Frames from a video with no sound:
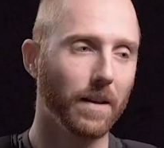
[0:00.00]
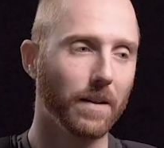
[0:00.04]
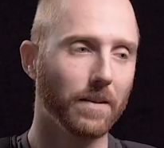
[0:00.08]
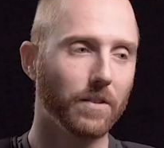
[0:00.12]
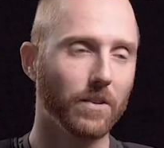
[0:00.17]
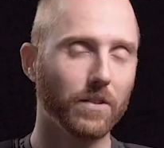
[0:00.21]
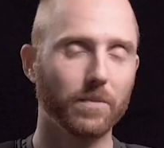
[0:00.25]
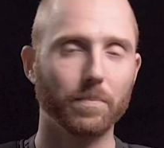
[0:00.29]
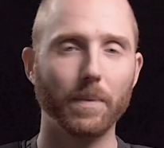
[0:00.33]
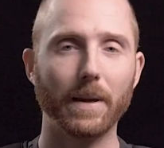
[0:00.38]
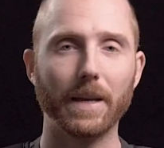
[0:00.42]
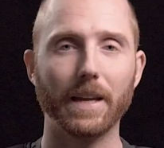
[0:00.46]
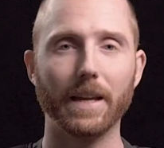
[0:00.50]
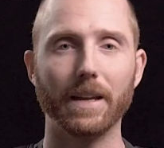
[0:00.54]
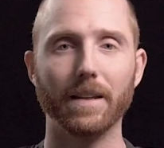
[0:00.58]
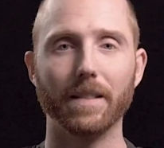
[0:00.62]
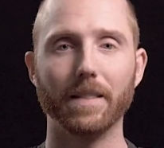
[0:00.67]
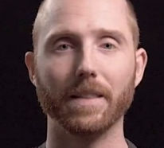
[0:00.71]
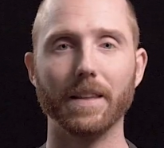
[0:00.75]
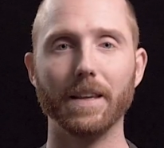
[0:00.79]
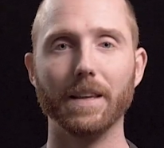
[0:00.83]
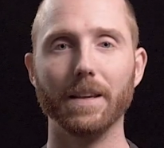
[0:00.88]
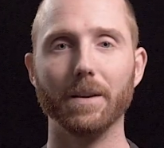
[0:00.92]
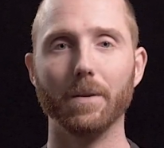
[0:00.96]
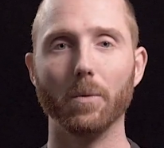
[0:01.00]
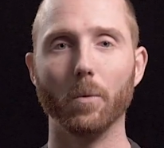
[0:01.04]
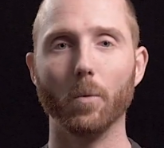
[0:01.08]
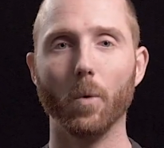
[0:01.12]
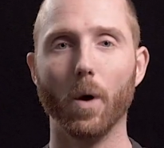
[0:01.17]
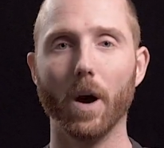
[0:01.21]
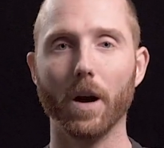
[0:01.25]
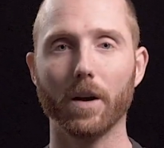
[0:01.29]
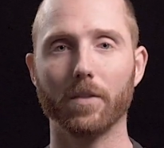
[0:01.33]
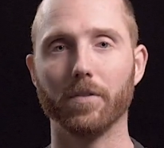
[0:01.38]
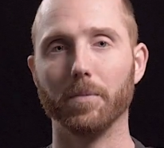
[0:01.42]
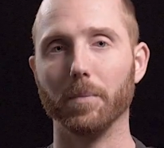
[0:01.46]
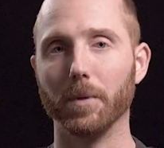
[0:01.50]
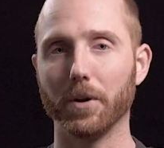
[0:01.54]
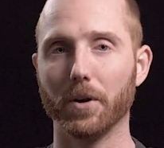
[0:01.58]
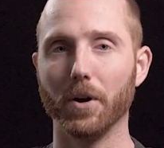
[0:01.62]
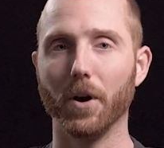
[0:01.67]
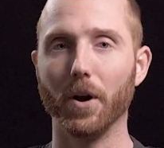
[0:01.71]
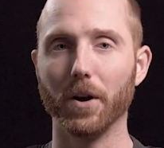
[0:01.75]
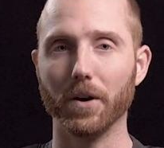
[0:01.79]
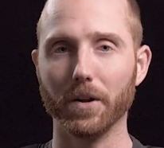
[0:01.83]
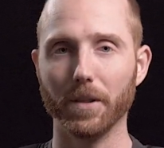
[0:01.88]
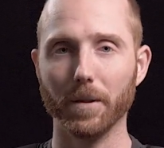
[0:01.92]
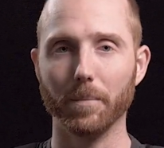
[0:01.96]
Just making the walk from the
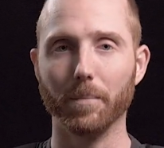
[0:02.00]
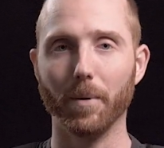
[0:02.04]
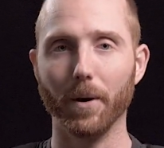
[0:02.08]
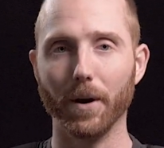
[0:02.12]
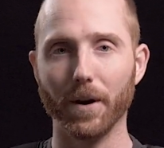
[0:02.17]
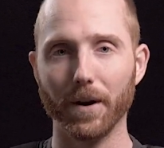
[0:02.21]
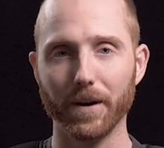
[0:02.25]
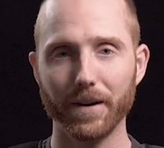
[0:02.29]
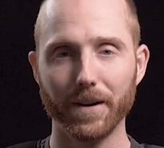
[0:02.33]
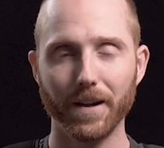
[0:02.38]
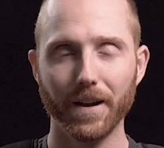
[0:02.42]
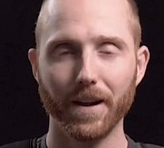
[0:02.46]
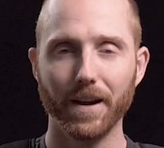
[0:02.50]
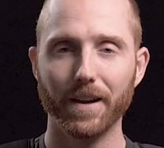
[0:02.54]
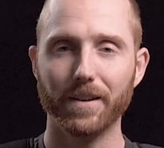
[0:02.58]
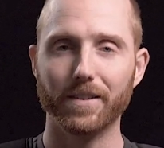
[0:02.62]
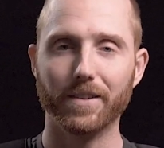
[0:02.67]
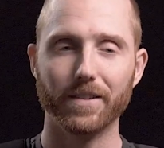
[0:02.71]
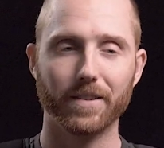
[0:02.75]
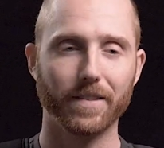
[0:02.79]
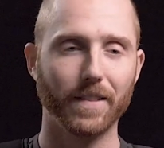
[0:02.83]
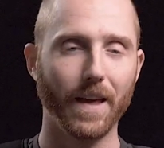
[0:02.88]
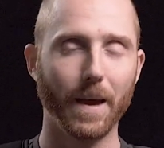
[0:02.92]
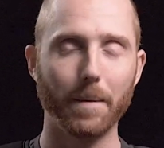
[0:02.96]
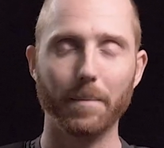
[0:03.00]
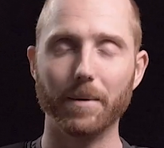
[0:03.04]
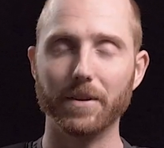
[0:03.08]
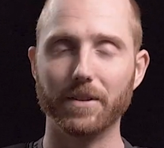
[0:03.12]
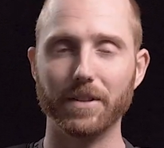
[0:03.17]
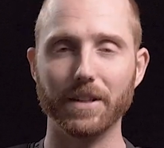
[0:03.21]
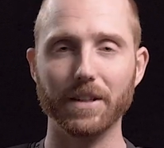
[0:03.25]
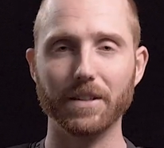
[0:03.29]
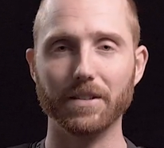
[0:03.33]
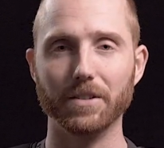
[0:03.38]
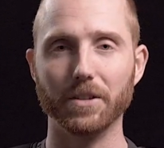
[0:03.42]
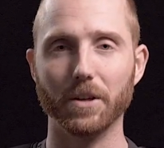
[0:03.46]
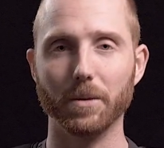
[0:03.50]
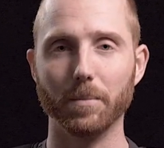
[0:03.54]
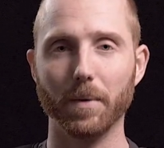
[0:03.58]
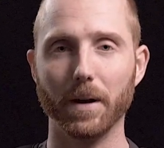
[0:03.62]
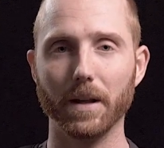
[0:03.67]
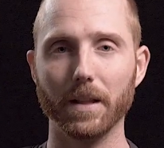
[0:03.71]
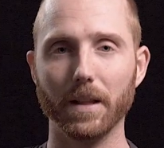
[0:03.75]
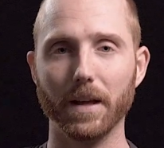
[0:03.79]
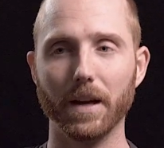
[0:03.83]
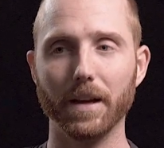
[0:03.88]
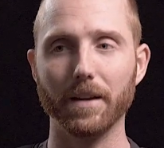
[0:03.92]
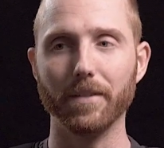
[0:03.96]
car to the park just that much easier in
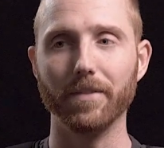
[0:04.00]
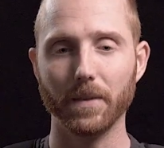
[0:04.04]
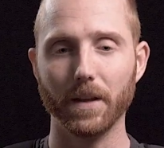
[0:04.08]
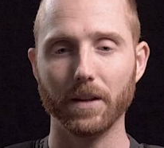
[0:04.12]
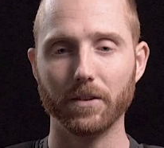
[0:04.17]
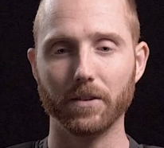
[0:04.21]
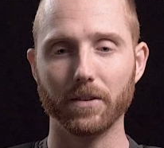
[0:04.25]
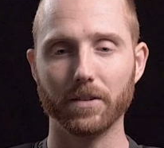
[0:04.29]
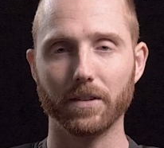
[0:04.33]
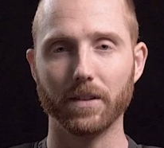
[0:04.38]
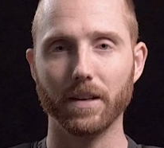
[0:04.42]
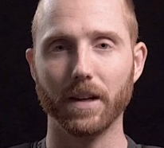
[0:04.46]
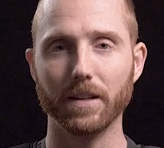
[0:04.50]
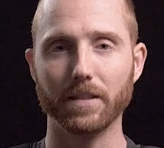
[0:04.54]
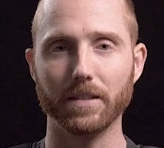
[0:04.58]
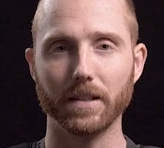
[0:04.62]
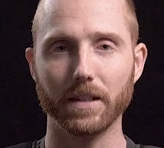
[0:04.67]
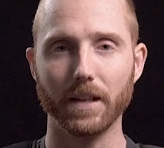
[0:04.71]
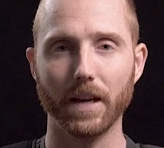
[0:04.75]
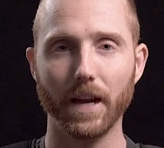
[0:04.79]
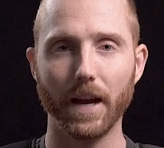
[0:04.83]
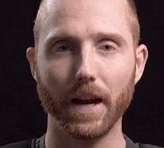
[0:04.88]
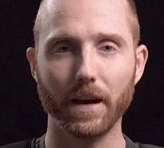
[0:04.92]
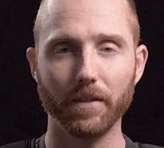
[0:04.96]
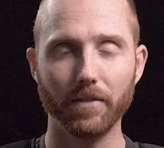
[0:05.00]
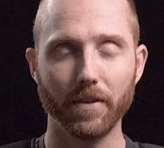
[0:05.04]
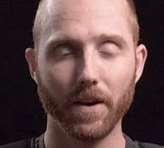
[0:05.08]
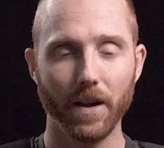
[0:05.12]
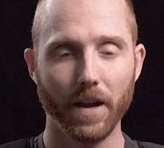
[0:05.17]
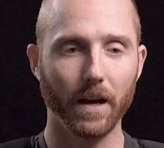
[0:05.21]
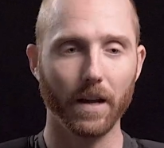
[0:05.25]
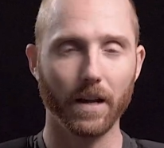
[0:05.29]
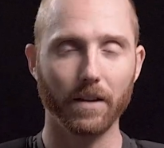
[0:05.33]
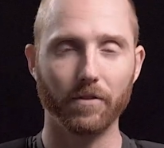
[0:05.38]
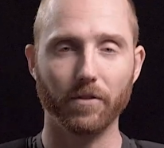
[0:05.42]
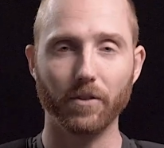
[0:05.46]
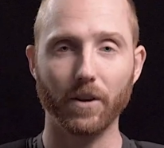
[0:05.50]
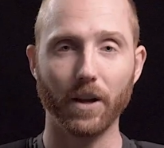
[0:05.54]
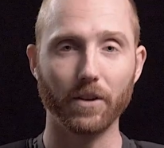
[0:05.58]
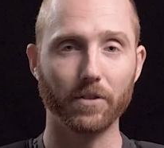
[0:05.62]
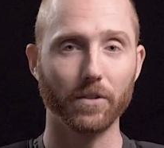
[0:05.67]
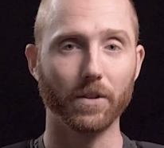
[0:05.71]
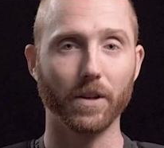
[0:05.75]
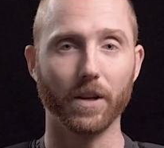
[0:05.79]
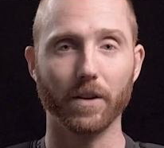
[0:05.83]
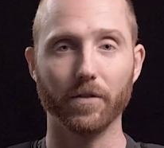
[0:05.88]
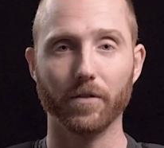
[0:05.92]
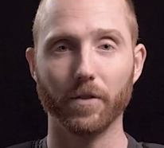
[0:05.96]
my life. It's just a nice thing to have. If you guys
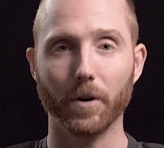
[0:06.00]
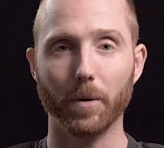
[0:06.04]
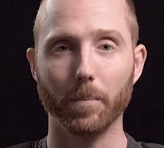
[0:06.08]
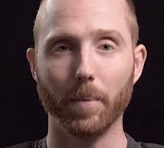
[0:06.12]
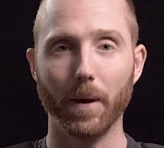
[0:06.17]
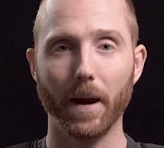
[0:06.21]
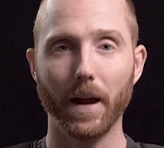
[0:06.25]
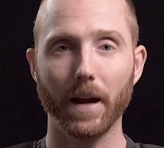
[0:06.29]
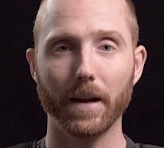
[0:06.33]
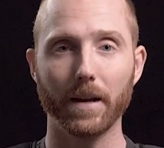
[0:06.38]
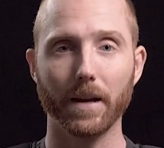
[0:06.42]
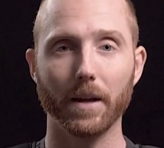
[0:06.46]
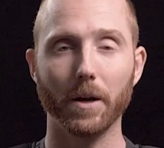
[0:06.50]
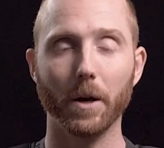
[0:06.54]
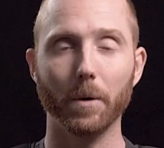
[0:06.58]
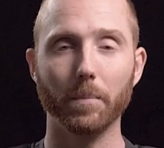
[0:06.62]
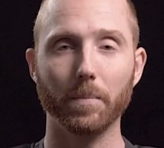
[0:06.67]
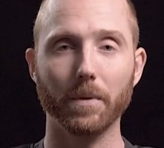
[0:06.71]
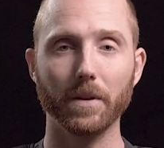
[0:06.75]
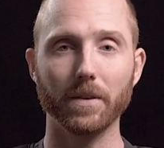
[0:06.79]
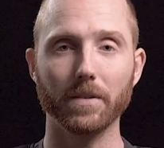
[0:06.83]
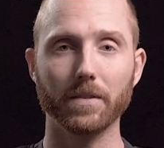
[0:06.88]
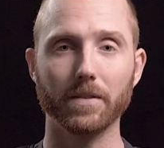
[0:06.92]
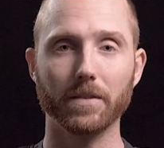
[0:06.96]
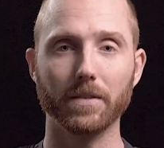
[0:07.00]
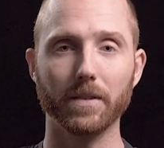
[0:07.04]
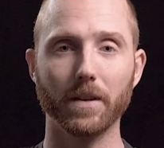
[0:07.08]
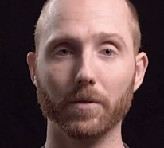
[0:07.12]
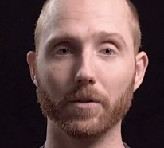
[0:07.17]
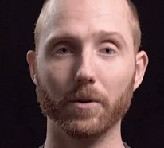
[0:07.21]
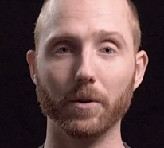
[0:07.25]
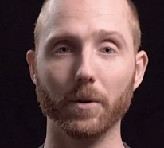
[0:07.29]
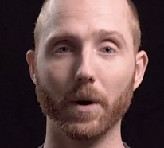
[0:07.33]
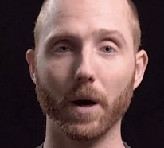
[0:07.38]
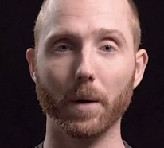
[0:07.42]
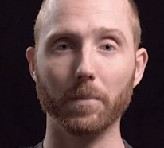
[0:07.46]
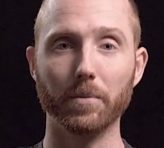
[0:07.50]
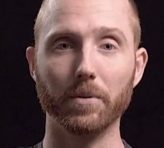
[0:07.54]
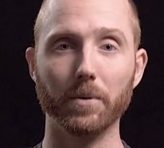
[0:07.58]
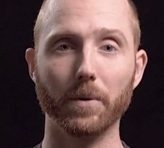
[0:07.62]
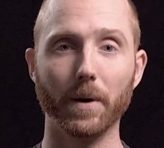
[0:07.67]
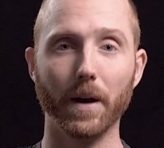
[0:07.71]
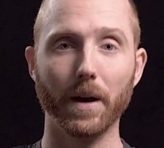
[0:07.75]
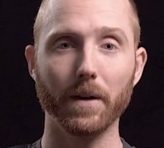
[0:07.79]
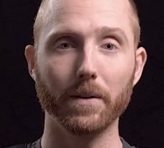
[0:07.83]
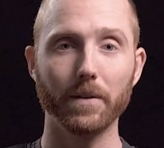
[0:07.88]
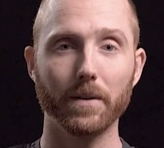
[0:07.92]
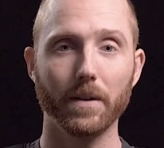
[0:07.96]
are looking for a pack, I hope this review helps
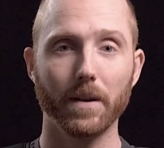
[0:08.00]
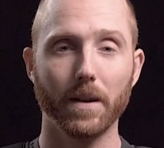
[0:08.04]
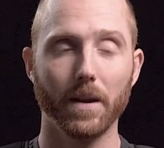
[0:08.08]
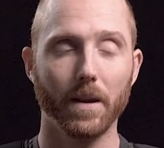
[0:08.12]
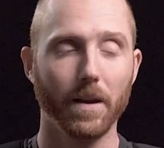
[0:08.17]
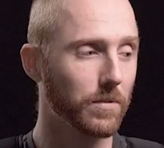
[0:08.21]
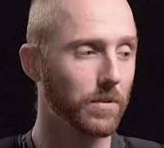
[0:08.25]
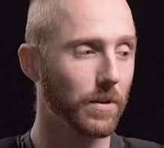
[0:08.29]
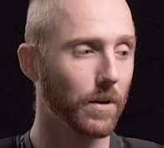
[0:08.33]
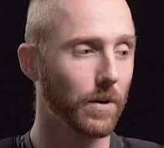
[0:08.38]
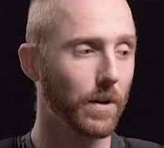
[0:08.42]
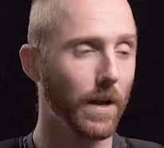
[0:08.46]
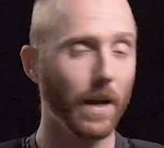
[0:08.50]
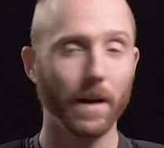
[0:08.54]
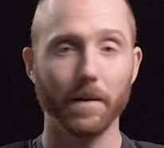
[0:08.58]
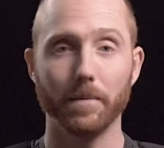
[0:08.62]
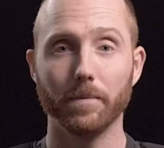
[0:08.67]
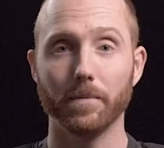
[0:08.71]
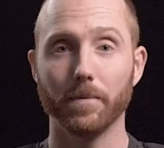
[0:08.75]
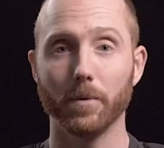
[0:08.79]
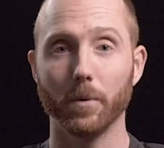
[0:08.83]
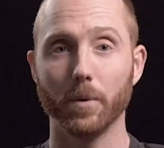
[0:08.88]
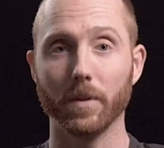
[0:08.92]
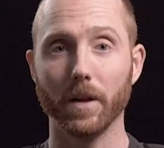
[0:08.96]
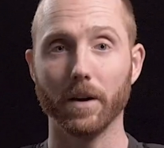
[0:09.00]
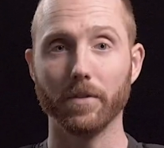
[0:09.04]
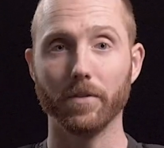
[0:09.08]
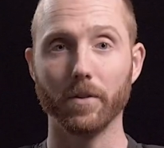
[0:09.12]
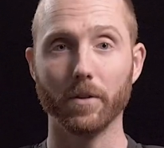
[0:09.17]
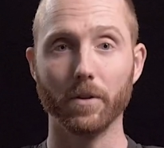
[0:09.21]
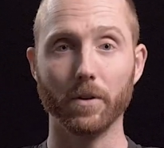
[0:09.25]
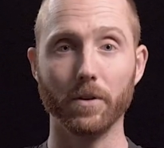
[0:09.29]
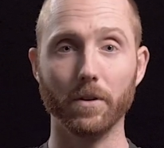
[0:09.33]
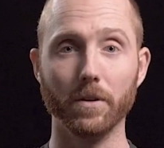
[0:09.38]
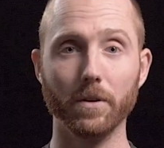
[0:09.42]
you out. So yeah, without further